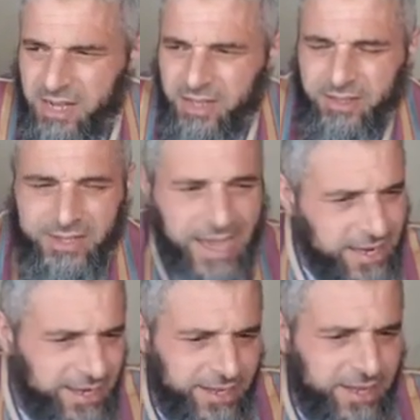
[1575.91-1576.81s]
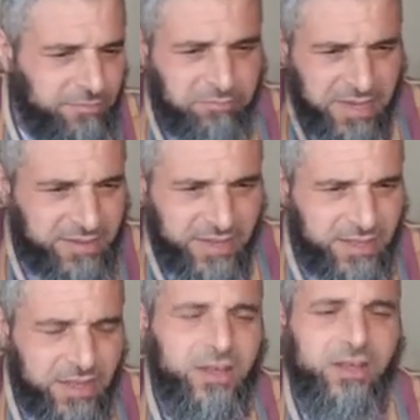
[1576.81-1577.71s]
and yelling and
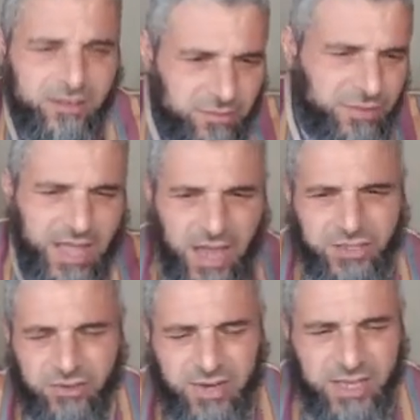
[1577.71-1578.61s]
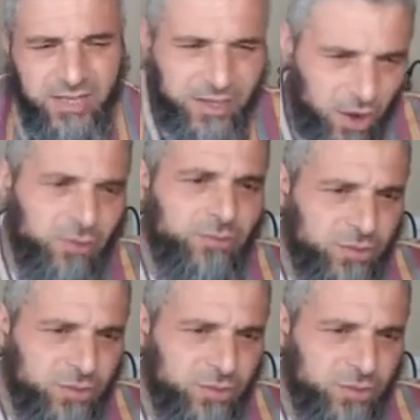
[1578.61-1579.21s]
beating would actually, you know,